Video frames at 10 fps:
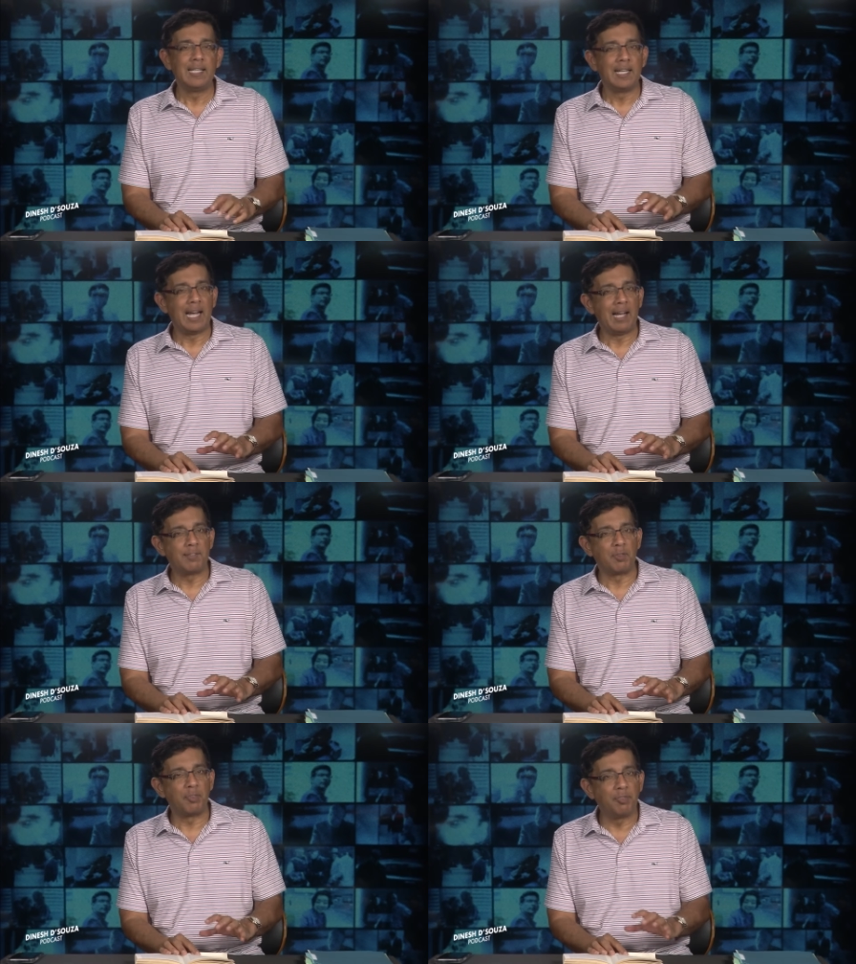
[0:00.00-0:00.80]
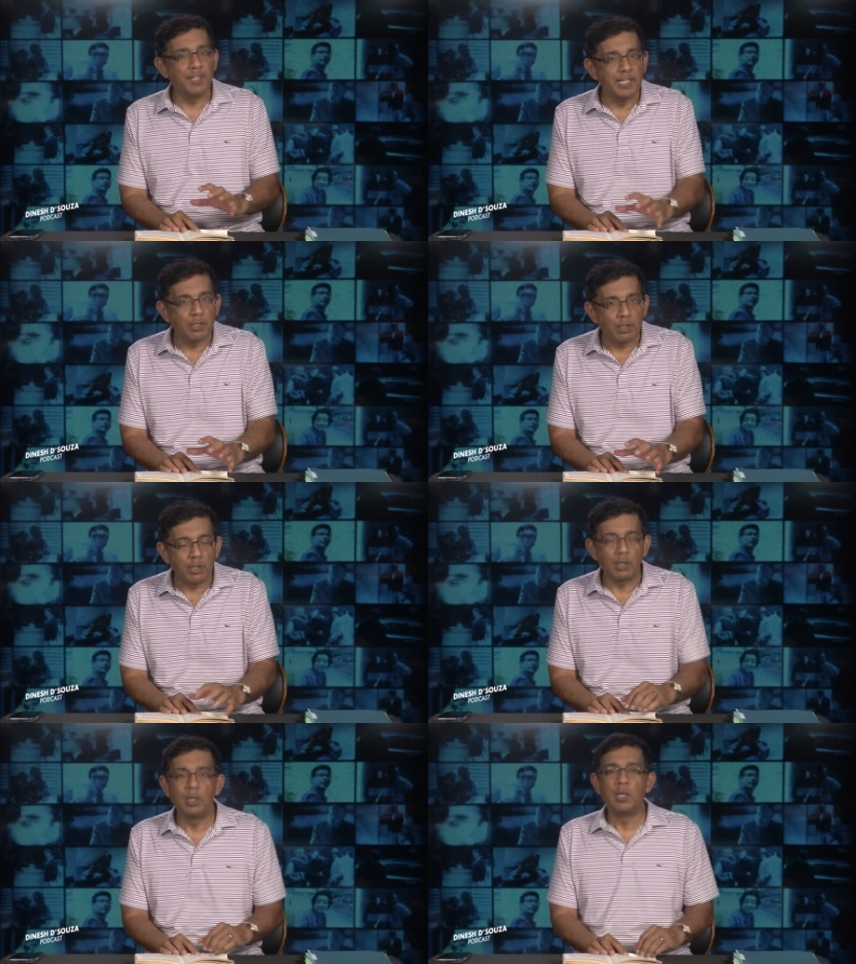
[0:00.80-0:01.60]
has a
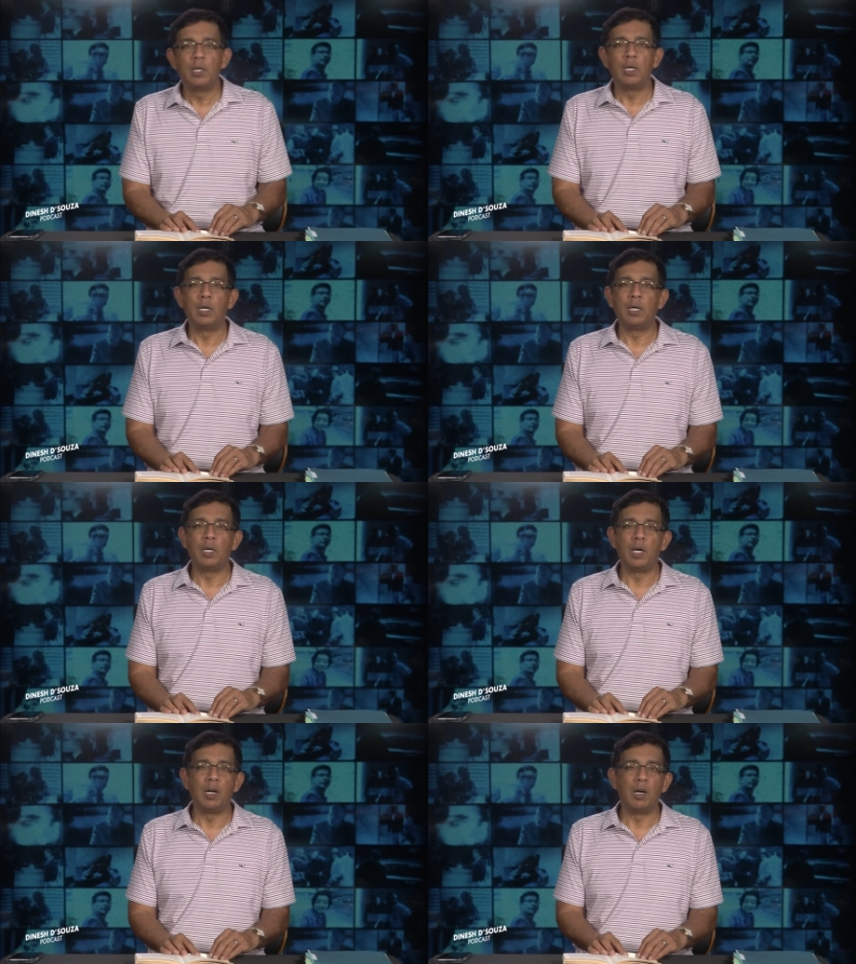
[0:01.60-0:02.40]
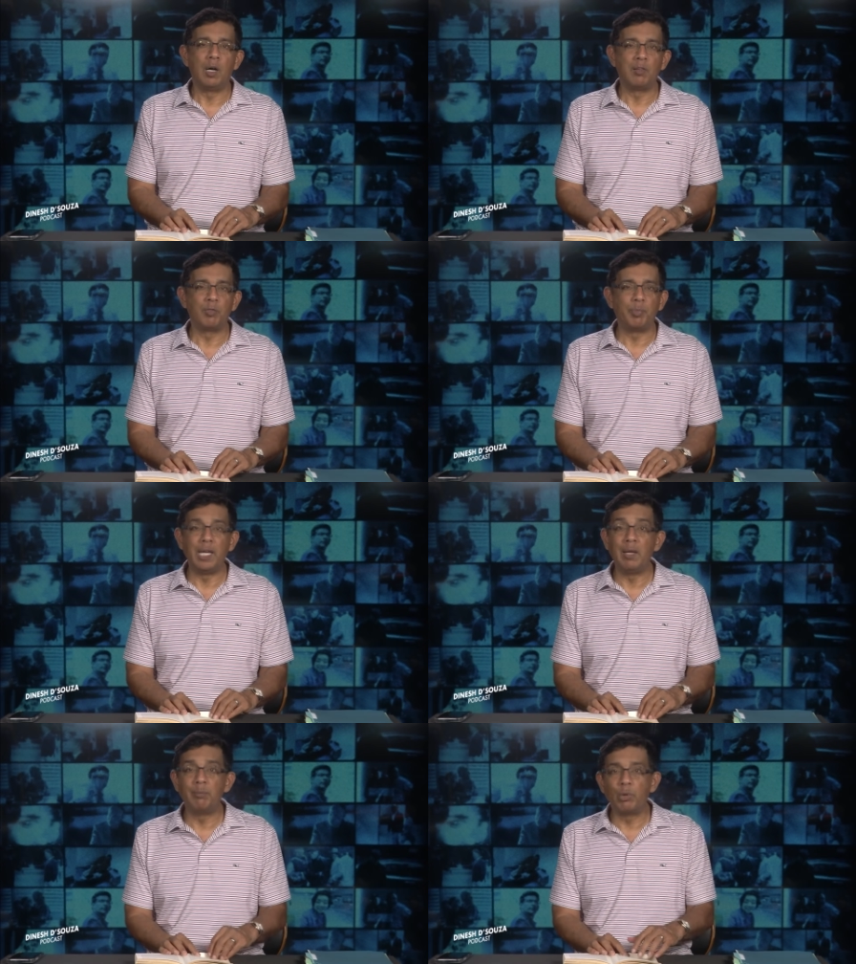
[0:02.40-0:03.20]
fear of
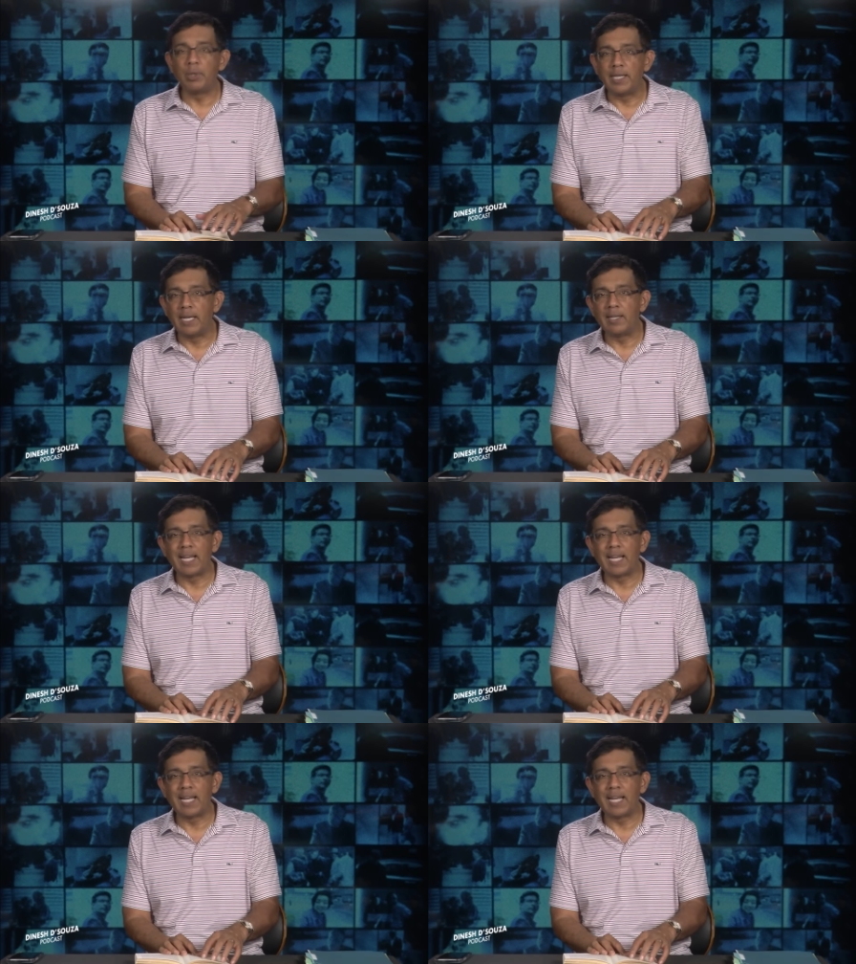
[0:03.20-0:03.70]
being bullied.